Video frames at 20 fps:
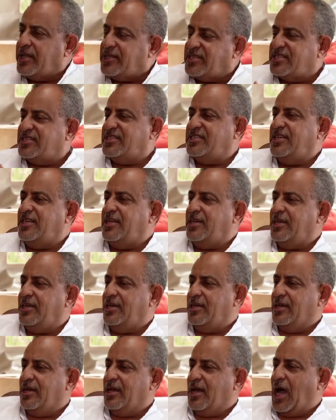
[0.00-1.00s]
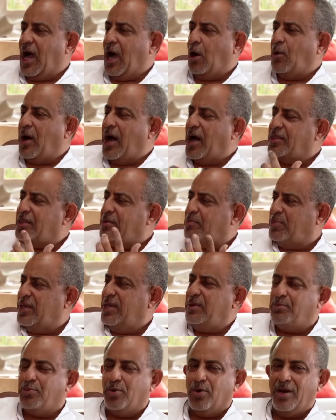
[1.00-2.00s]
and see how other
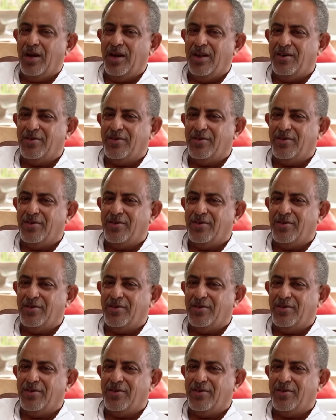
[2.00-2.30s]
people